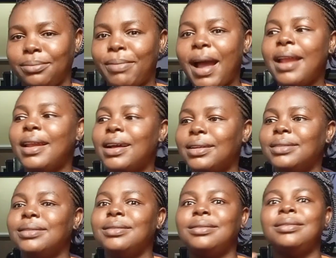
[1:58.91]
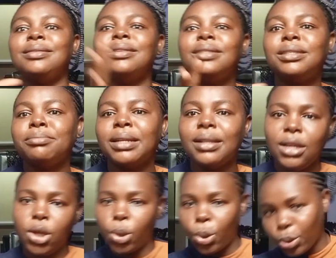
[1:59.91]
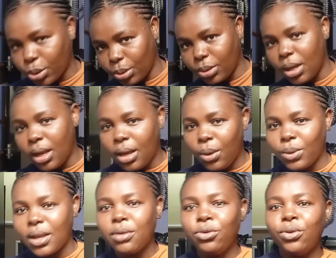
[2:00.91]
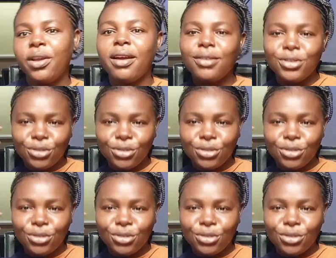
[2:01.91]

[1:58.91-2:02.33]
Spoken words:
Buy land and it's legitimately your own. Without you hearing